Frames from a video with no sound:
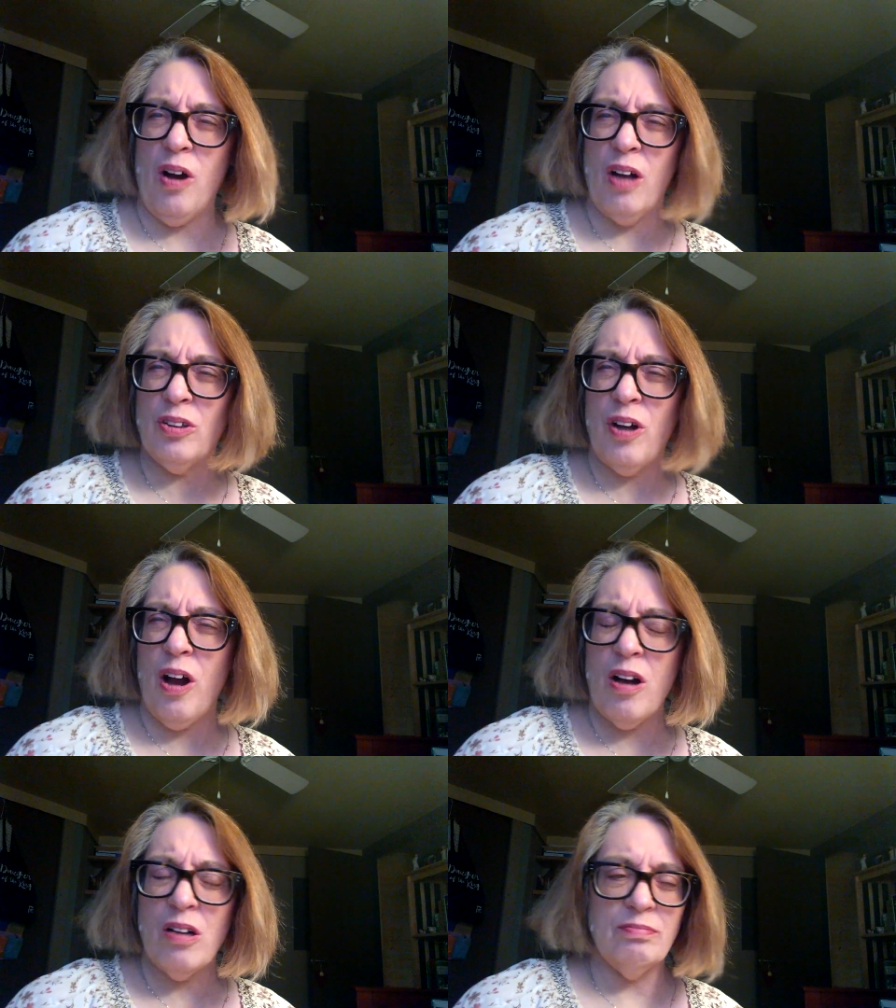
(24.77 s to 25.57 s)
holler
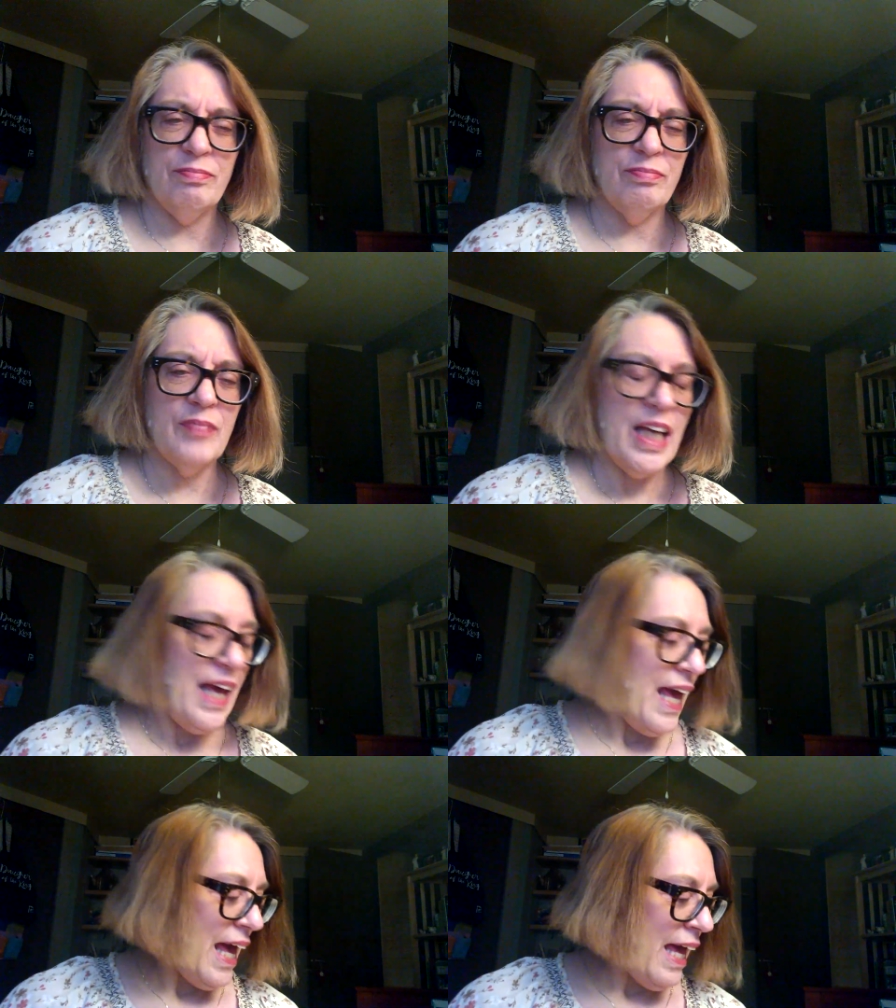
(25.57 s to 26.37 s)
haul.
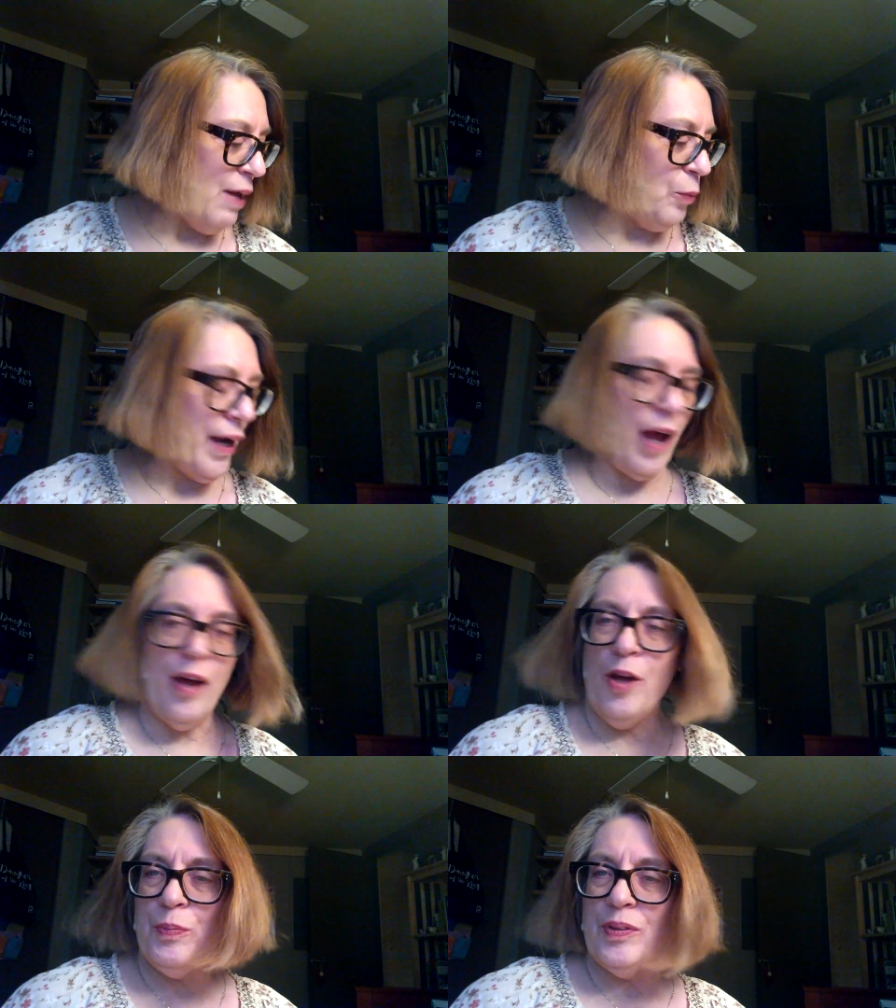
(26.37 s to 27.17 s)
And when I
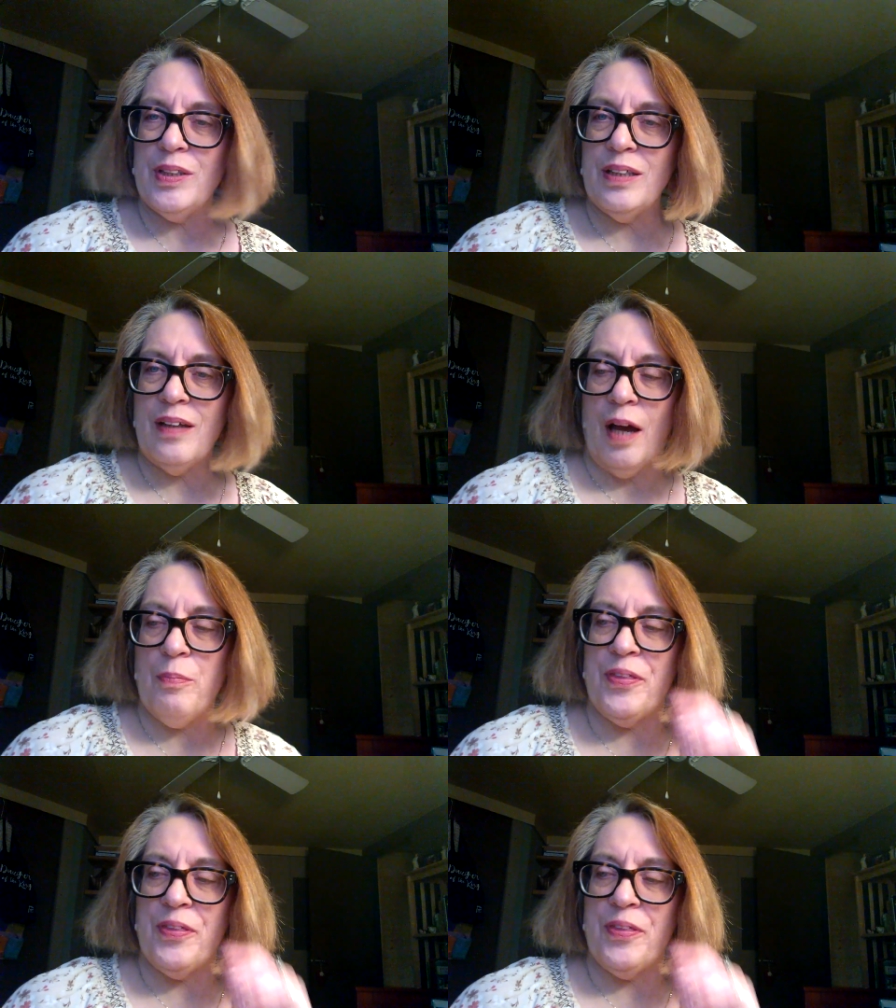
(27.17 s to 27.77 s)
opened it, I'm